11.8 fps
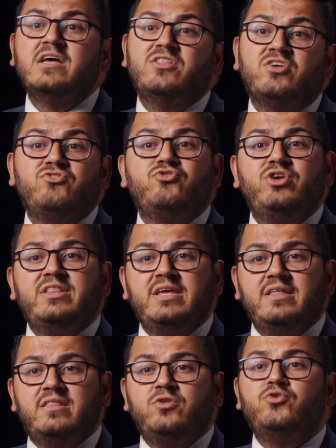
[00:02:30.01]
thus
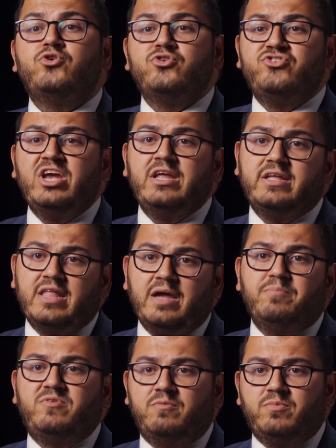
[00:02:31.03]
treating the neurogenic
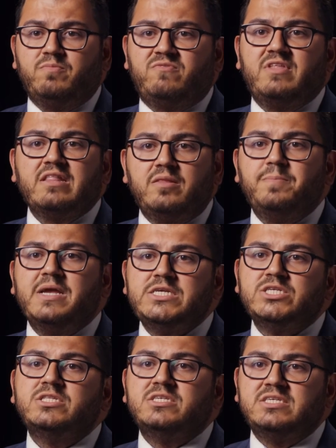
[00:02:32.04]
type symptoms that the
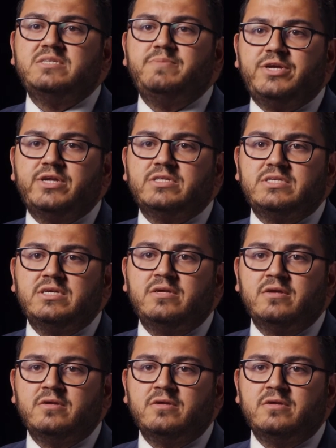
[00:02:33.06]
patient is experiencing.